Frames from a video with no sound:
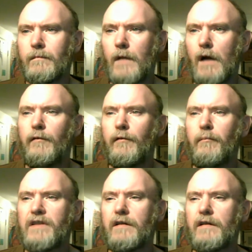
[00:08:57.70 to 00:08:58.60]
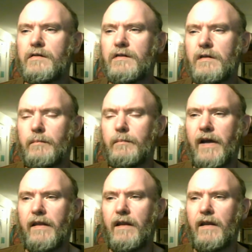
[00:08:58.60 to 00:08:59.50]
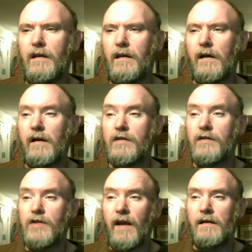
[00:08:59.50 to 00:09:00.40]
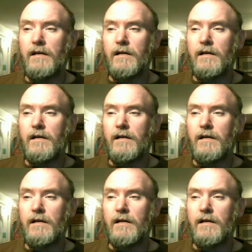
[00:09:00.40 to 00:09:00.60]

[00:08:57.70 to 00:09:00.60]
often misunderstood by the uninitiated.